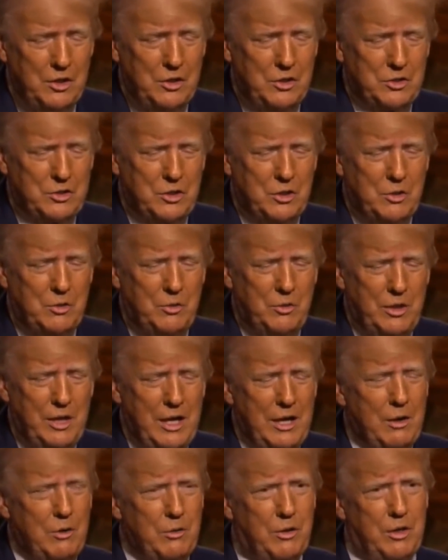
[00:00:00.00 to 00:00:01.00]
So
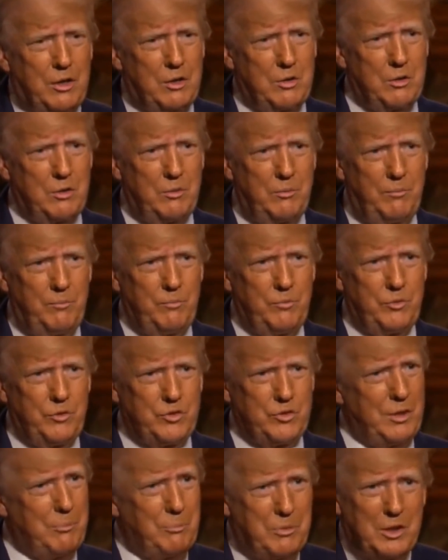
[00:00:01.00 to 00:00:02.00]
now
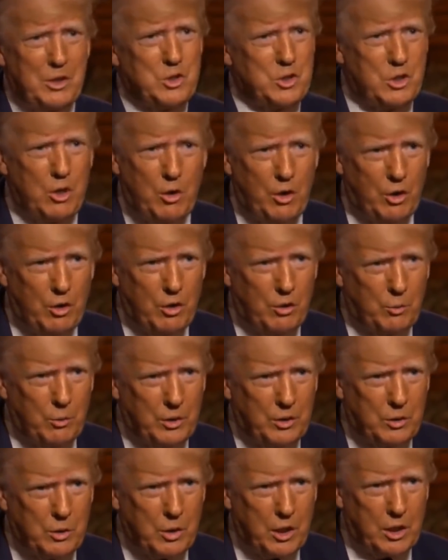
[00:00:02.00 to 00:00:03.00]
something's going on
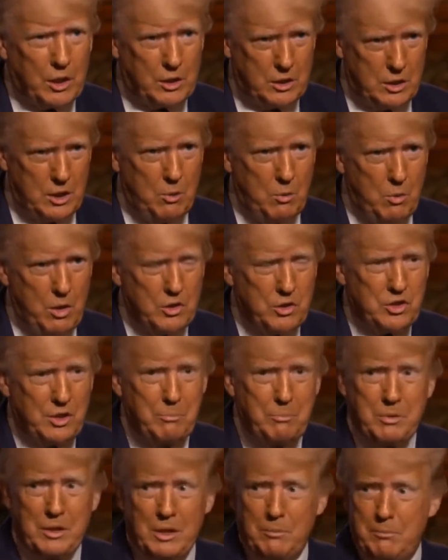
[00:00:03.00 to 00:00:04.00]
with Taiwan.
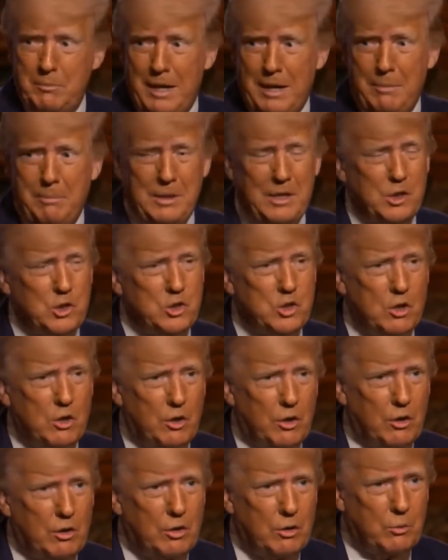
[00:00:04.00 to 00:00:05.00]
Something maybe is
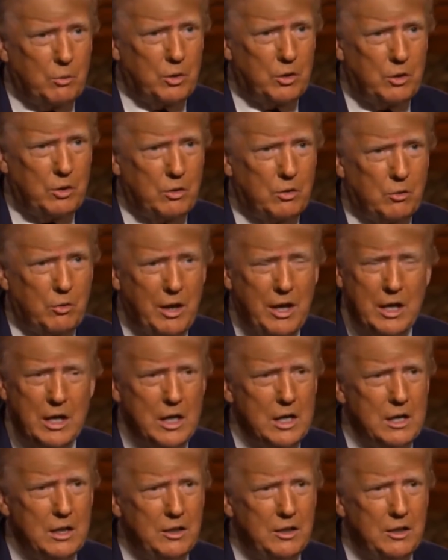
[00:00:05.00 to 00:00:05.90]
going on with Ukraine.